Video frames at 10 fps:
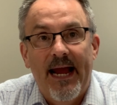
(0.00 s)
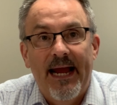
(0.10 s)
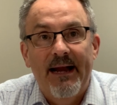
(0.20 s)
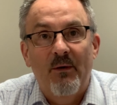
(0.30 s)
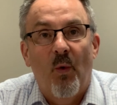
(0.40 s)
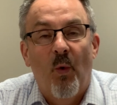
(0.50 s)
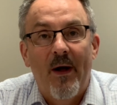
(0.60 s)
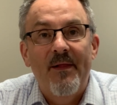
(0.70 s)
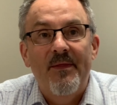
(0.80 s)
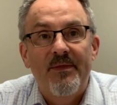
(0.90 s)
And
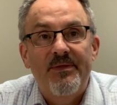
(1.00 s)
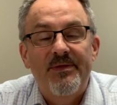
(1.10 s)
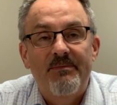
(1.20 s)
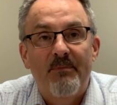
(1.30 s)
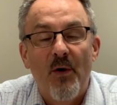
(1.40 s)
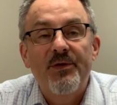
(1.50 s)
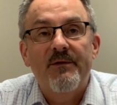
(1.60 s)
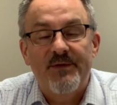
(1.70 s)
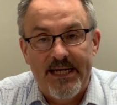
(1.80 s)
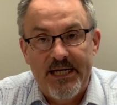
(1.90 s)
what both
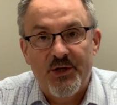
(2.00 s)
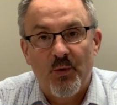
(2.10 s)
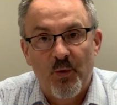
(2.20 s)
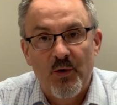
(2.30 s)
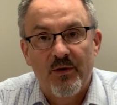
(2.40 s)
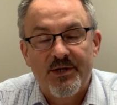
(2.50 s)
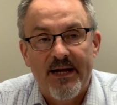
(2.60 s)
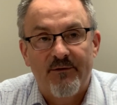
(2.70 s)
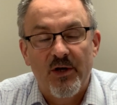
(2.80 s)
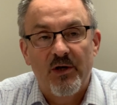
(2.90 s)
of these rulers
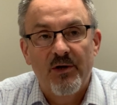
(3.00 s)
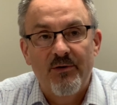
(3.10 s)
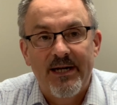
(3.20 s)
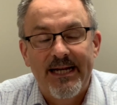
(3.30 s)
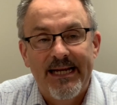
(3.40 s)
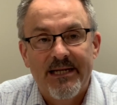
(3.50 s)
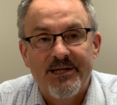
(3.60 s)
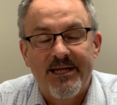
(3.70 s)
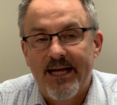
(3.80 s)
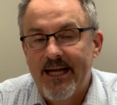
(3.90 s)
have concluded
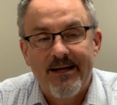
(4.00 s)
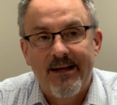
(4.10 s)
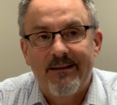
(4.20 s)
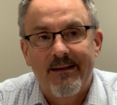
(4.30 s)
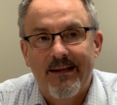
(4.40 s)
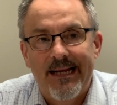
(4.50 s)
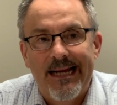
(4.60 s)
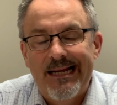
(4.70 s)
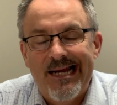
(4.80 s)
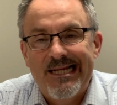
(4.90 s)
is that
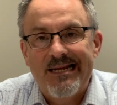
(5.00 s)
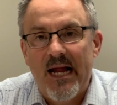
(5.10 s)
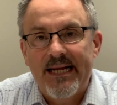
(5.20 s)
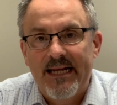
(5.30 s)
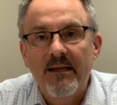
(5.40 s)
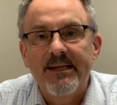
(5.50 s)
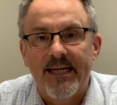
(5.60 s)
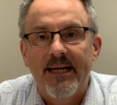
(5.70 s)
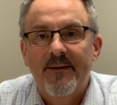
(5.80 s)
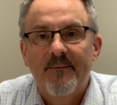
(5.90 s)
he's not
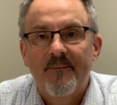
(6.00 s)
guilty.